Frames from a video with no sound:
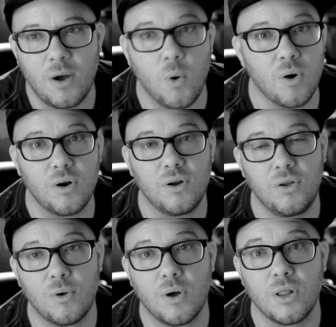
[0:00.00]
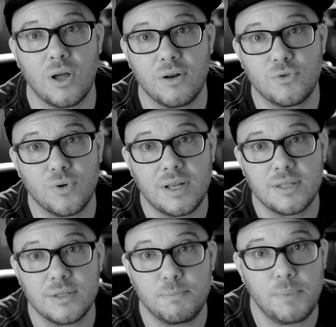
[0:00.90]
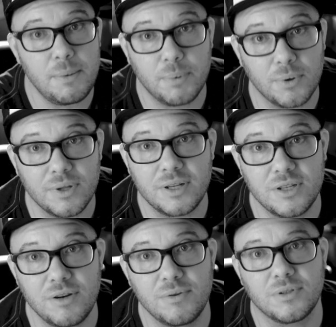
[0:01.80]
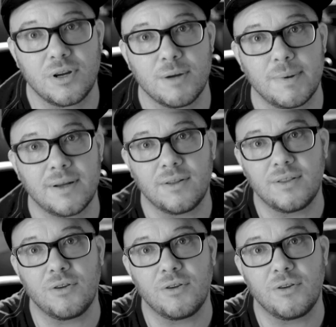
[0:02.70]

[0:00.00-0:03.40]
or, you know, a lot of trans people in general talk about